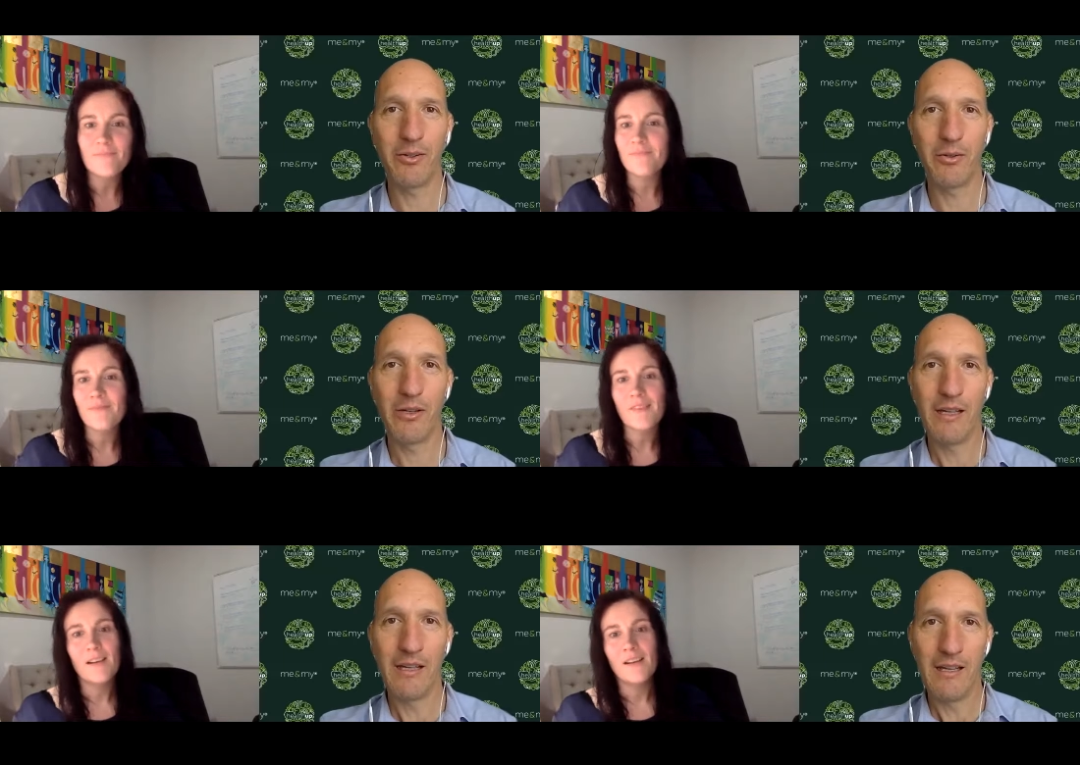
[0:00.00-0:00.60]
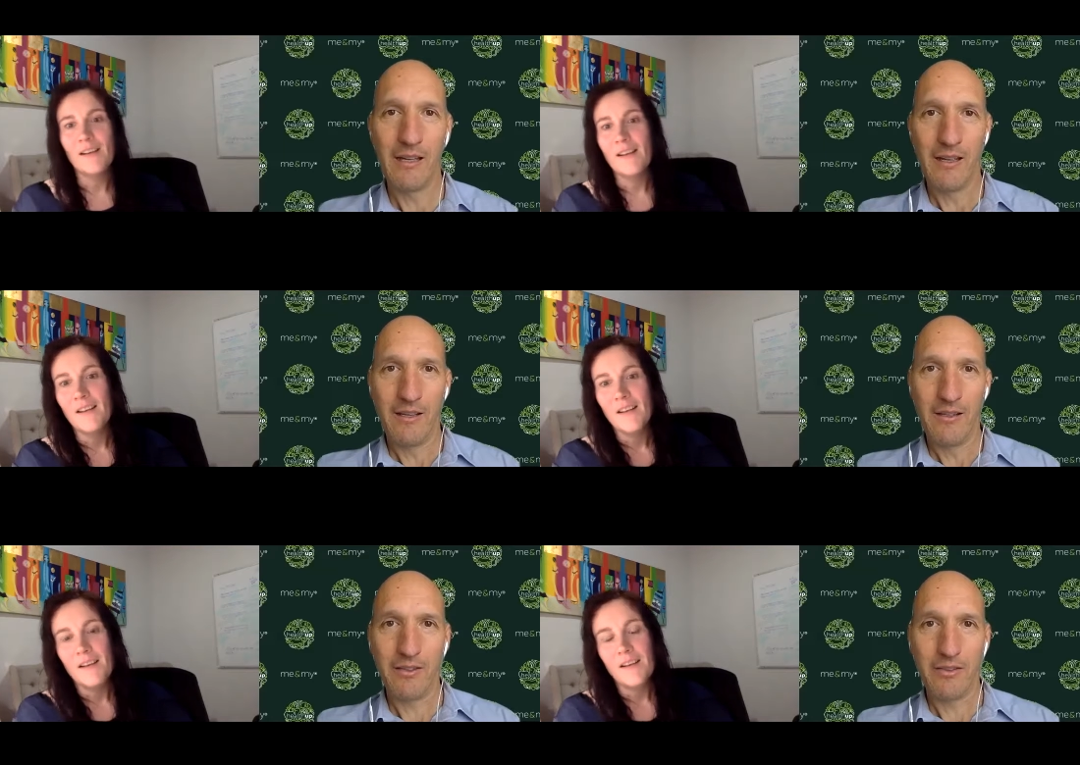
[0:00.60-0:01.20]
Speaker 1: You're
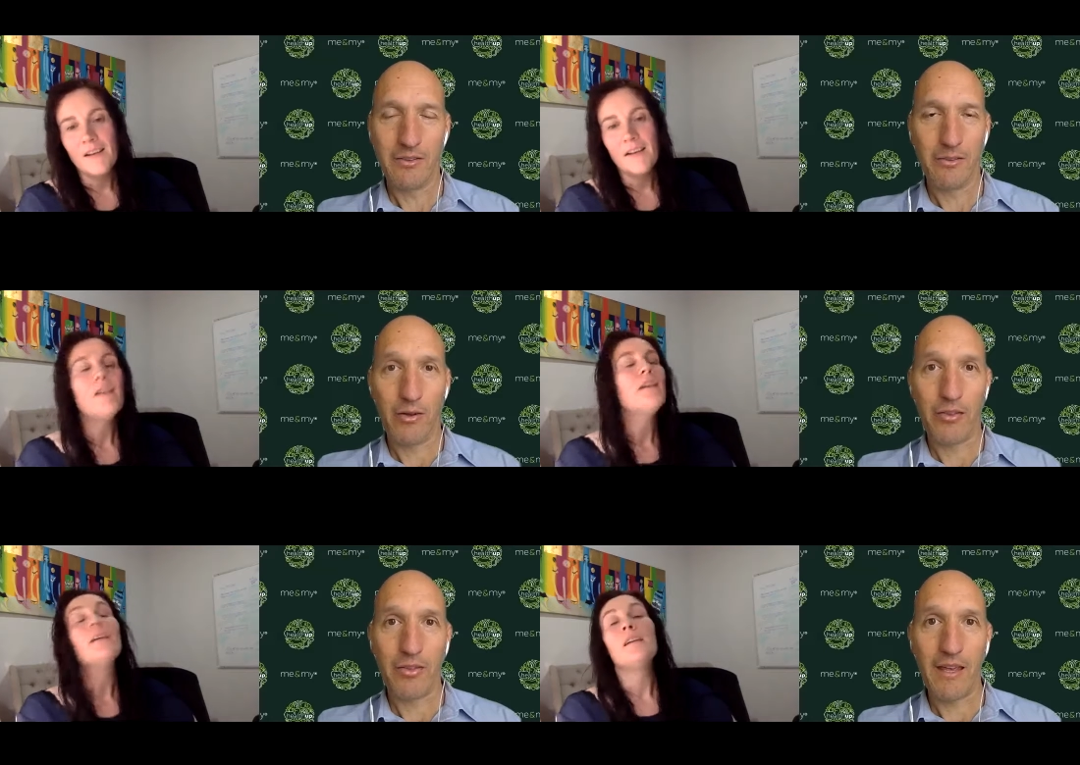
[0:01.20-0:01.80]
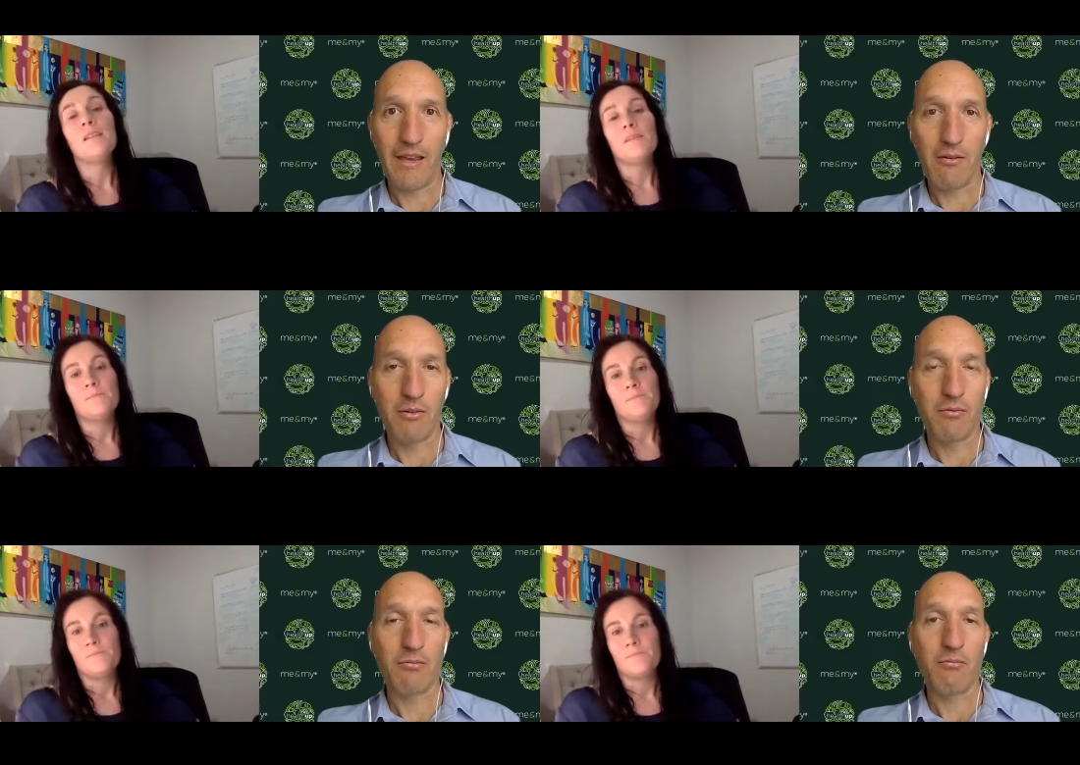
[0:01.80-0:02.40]
just not
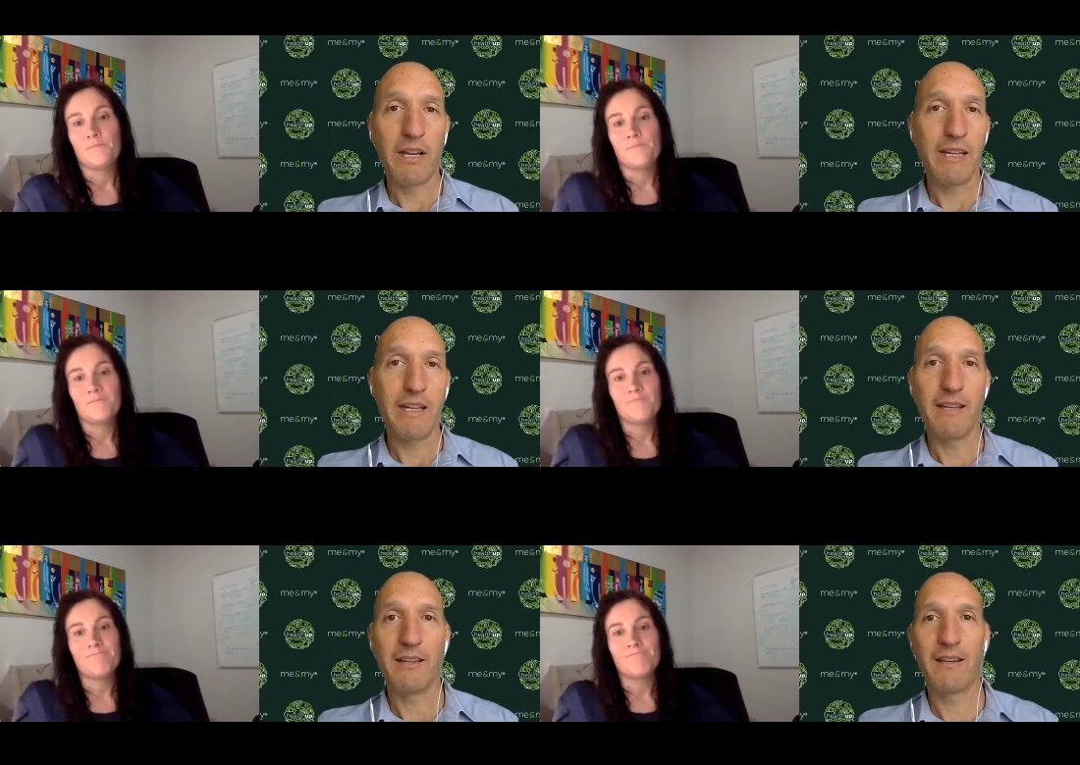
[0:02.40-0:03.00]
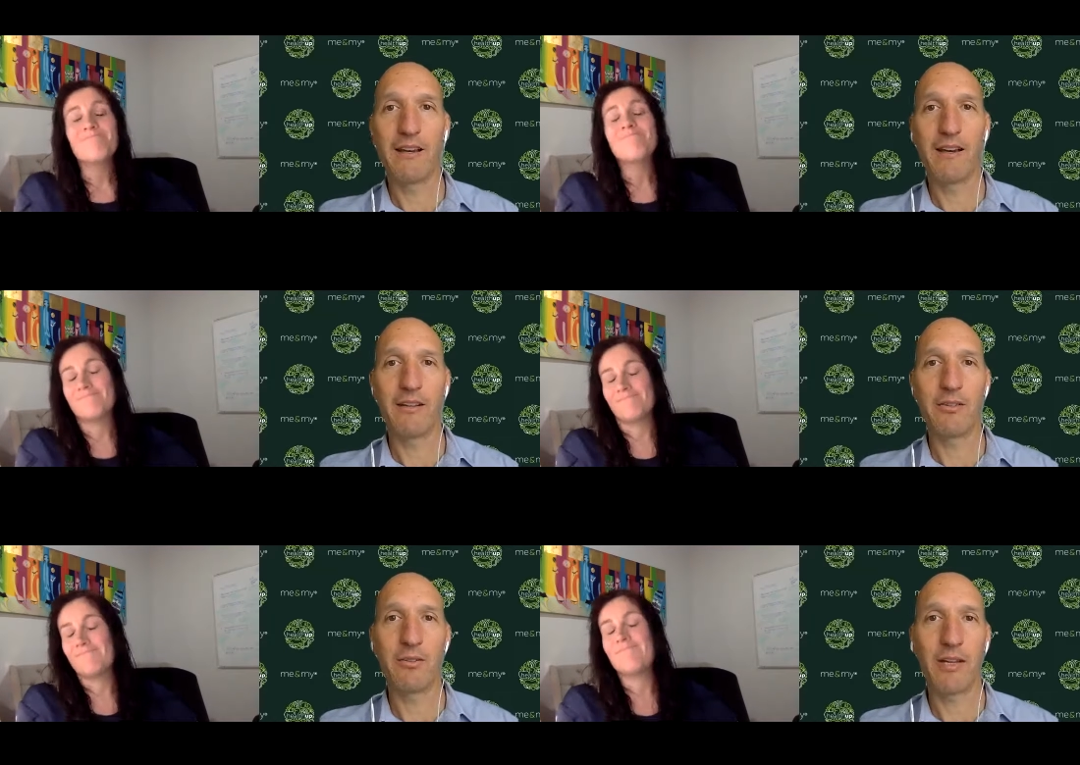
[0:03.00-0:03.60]
there and ready
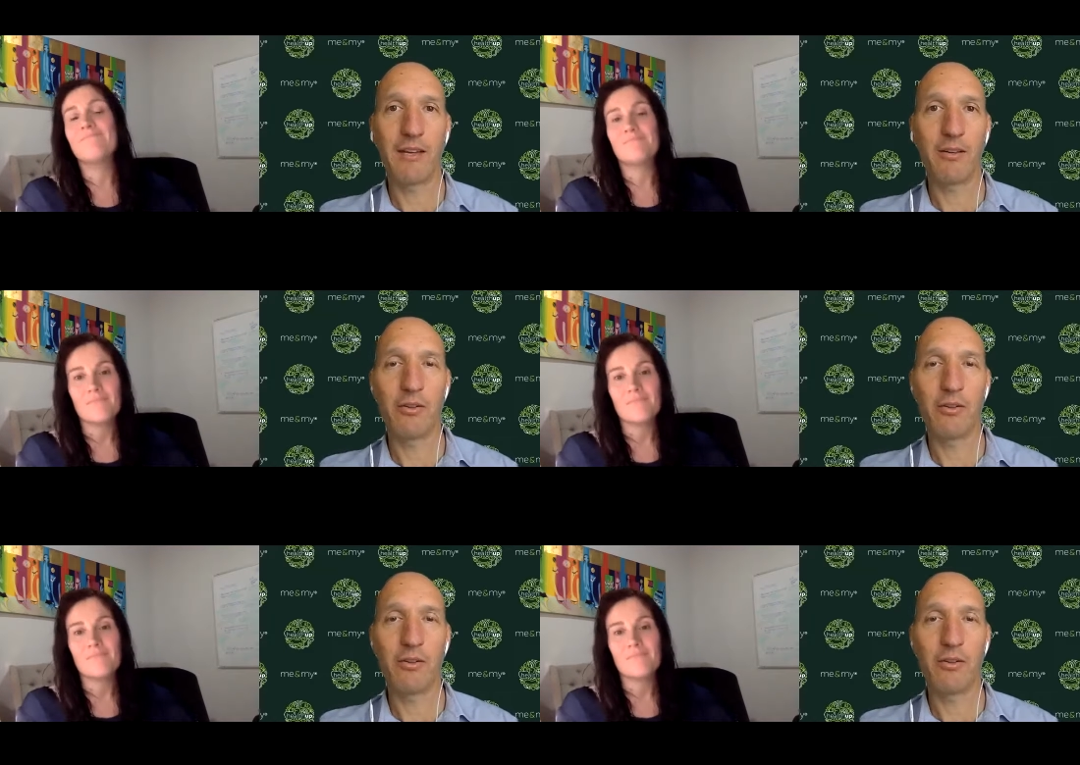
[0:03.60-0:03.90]
to